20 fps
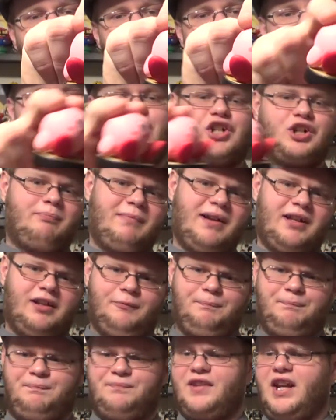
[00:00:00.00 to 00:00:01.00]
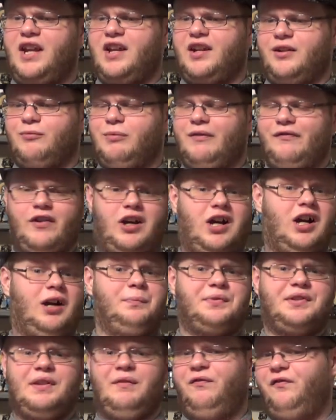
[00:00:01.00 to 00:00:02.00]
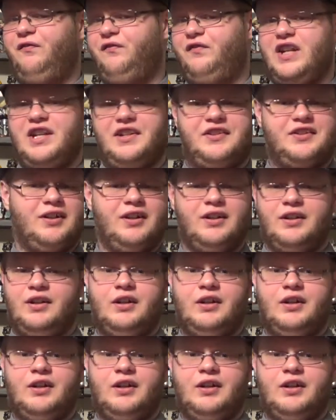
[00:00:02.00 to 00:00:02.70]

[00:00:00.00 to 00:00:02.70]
marshmallow thing with arms and feet.